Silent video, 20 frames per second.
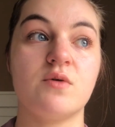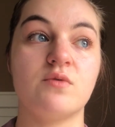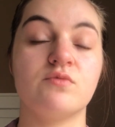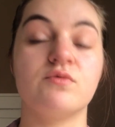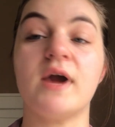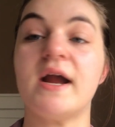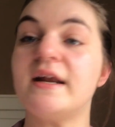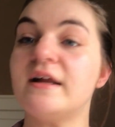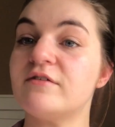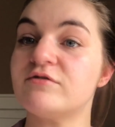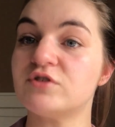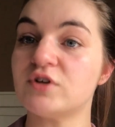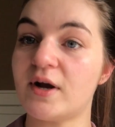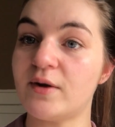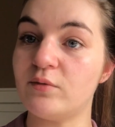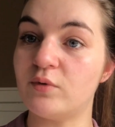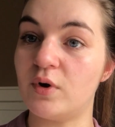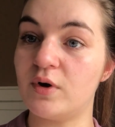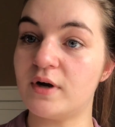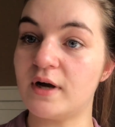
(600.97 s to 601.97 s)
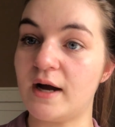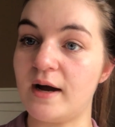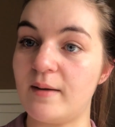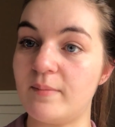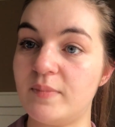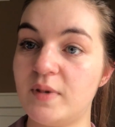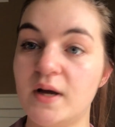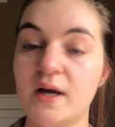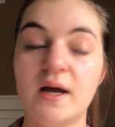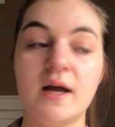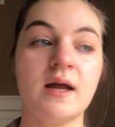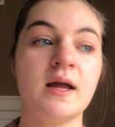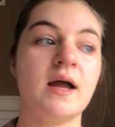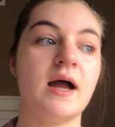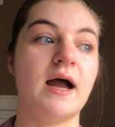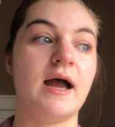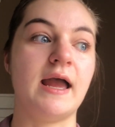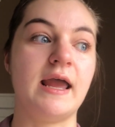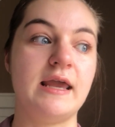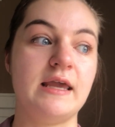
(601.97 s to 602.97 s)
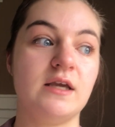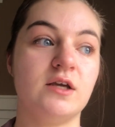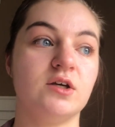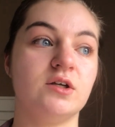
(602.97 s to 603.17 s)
Right after I woke up, I